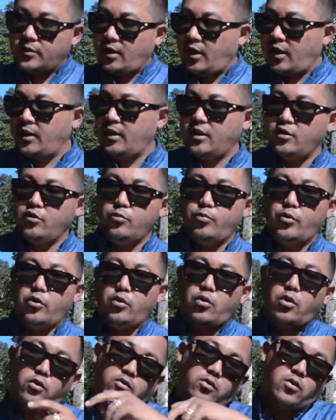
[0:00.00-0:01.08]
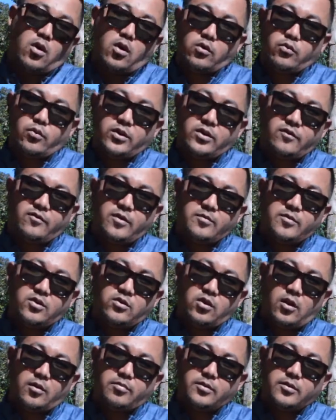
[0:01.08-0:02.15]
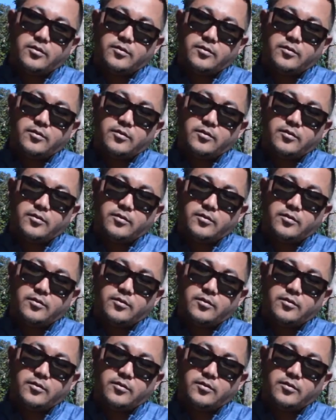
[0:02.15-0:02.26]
and then you pour hot water from the top.